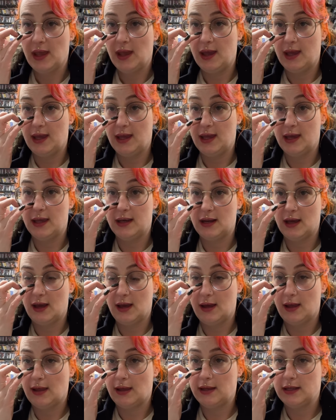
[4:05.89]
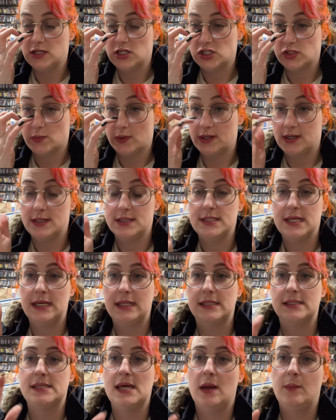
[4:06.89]
And I just wanted to take
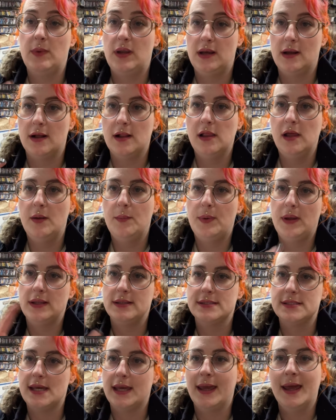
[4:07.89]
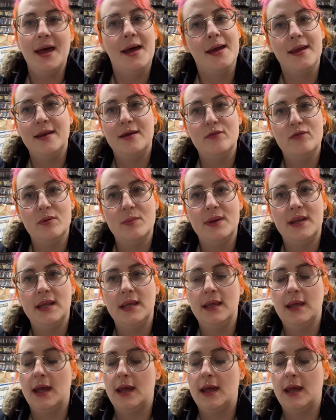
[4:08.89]
the time in a clip and say hi to everybody,